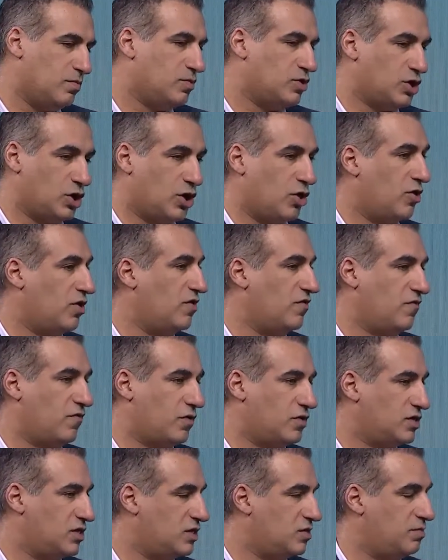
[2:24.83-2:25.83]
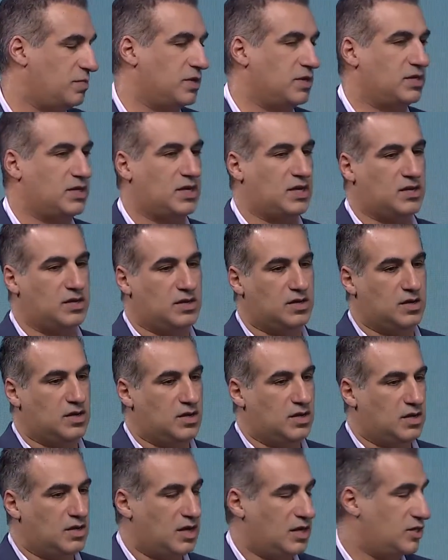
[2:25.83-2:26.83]
security first is built in,
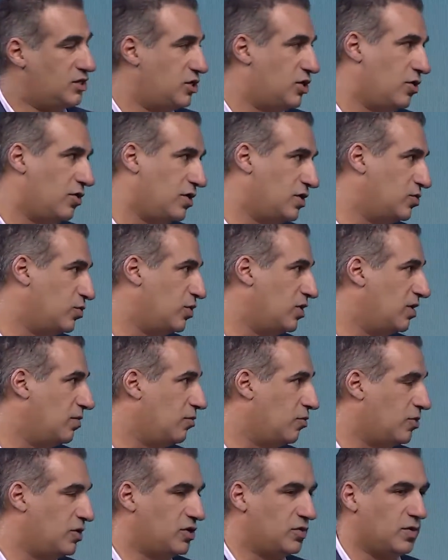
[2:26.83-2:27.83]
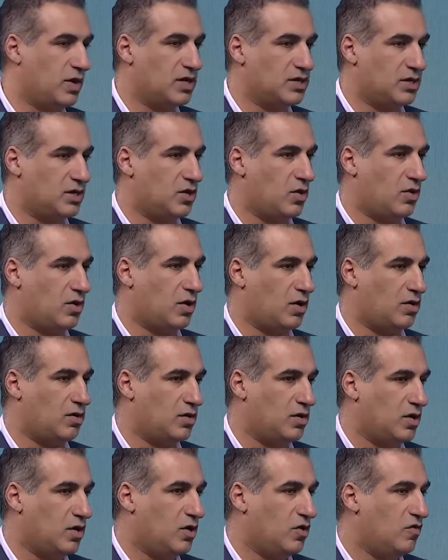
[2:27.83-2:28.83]
and security is really important to us. You know,
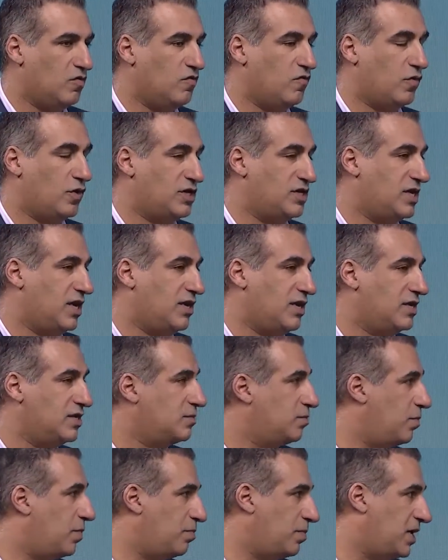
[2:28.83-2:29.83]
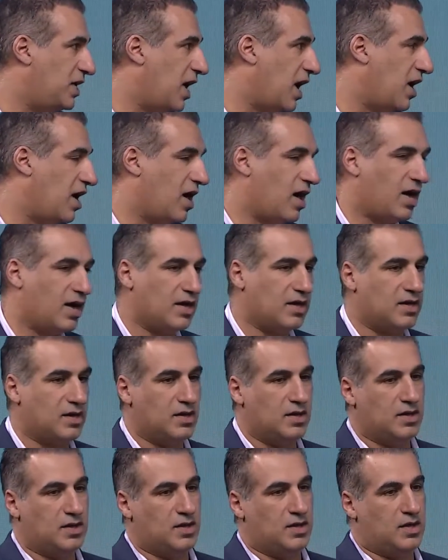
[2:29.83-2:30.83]
our voice data is PII.
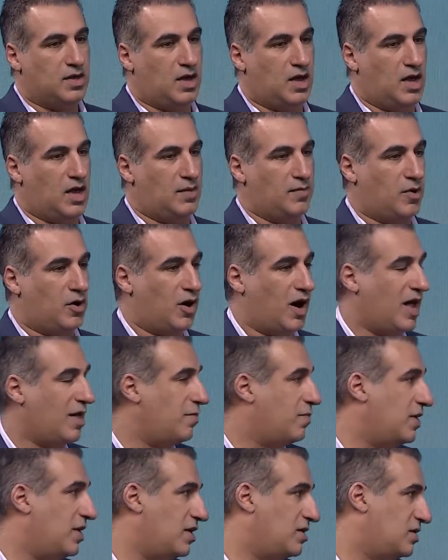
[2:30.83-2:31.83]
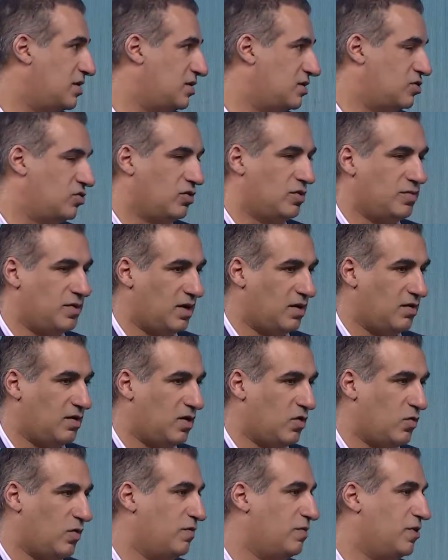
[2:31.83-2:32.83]
Um, our IP is extremely,
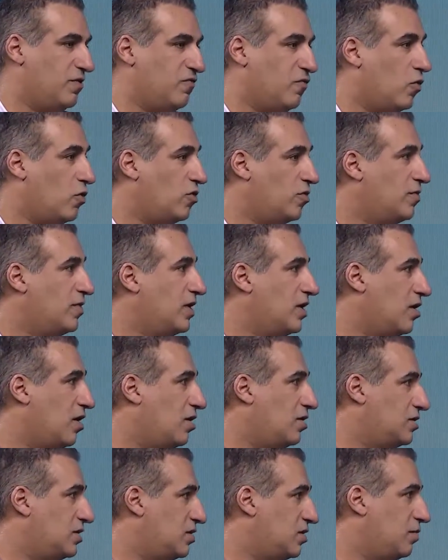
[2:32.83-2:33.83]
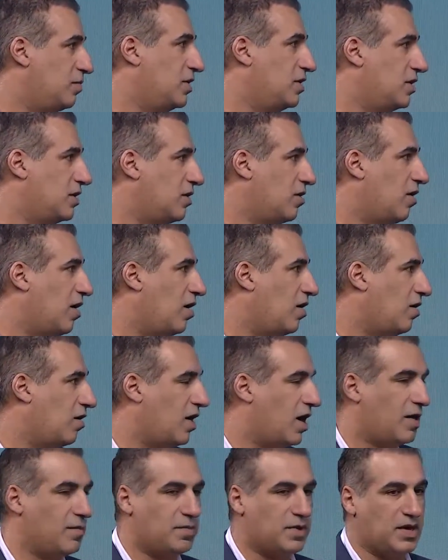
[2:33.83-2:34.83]
you know, we put $400 million into building our,
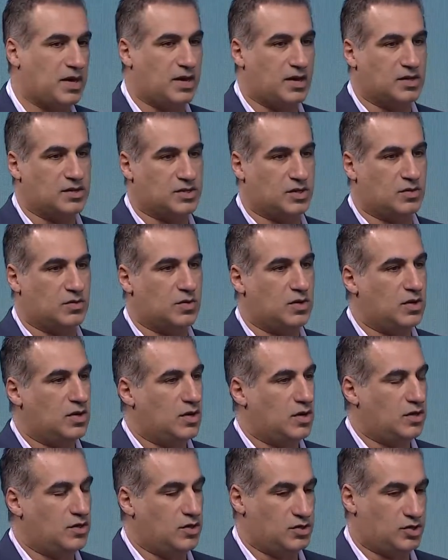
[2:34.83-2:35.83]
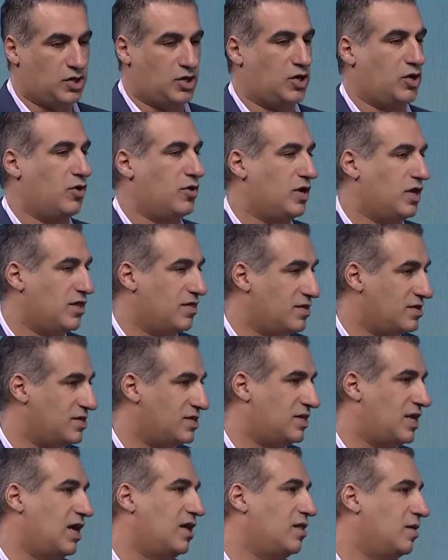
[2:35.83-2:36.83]
our IP. So the security, the
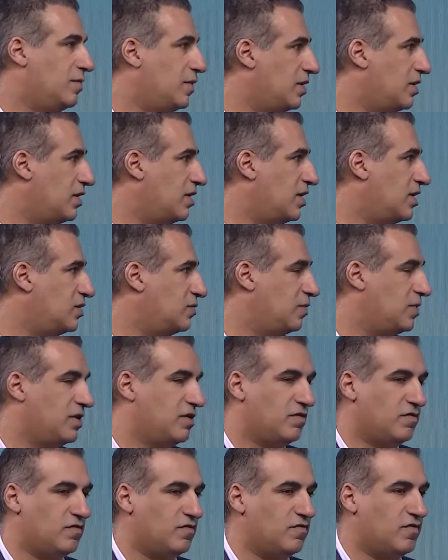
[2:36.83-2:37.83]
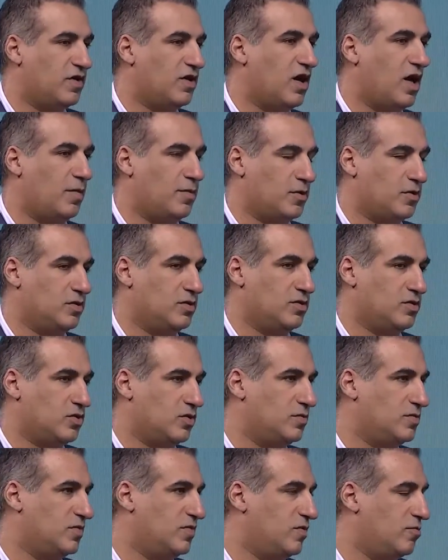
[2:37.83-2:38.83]
scalability has been phenomenal in
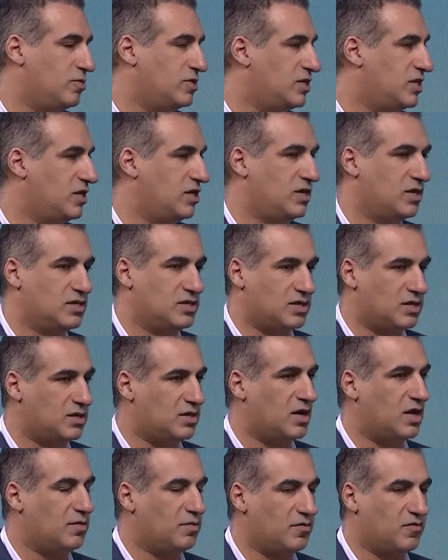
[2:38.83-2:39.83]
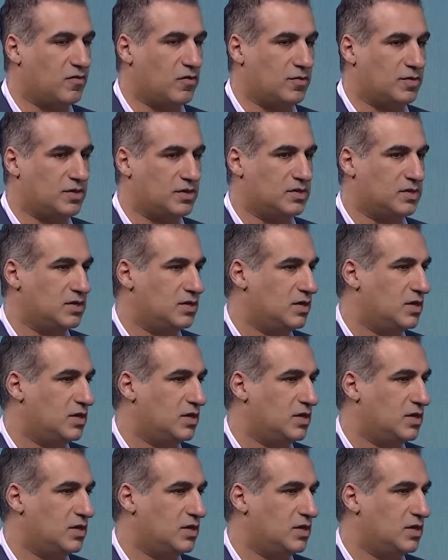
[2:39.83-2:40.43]
terms of the resilience and, and performance.